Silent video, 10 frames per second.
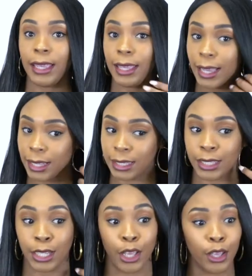
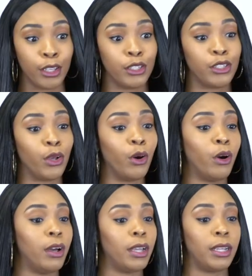yes.
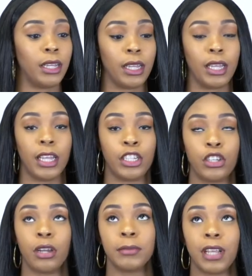So in
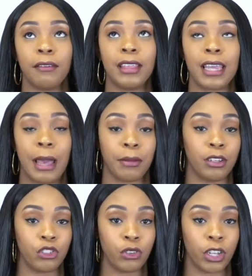terms of the cap
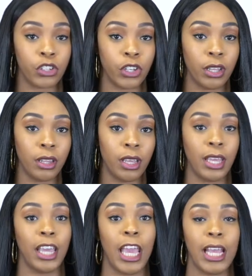construction,
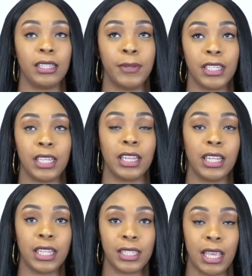it's
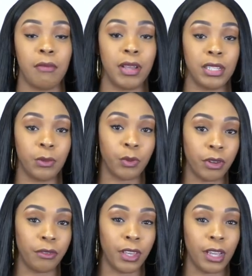basically the same as the
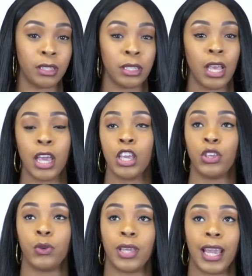previous. You